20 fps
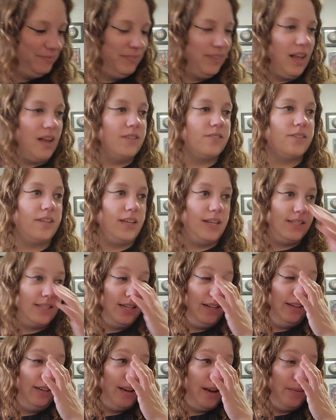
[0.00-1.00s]
Also can't tell
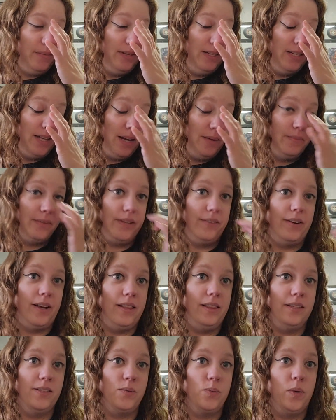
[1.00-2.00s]
you how many times I've had
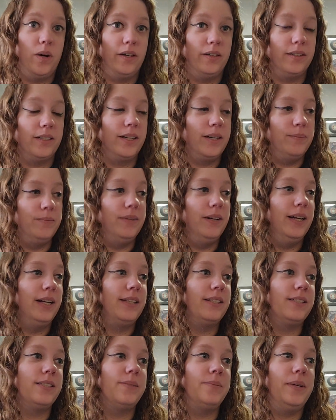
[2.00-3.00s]
this water cup
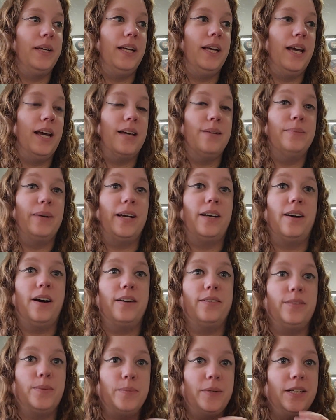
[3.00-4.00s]
next to me and my
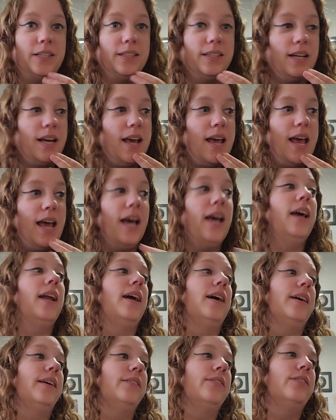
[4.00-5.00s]
coffee mug, and
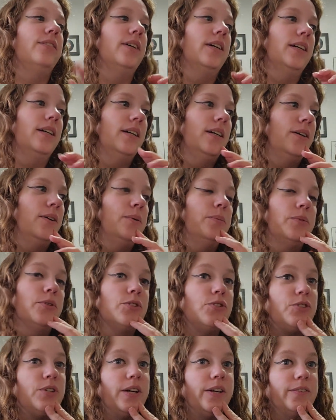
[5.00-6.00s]
I've almost
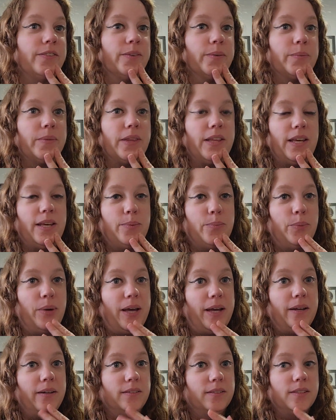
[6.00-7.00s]
drank from the
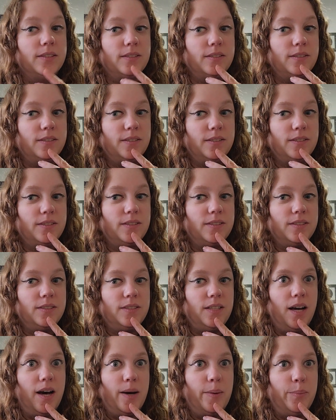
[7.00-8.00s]
paint
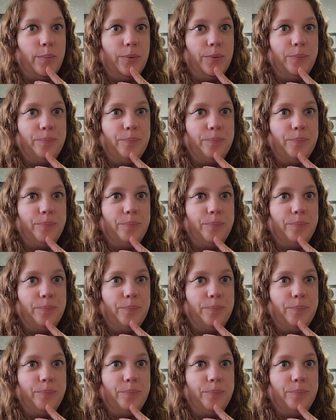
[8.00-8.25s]
cup.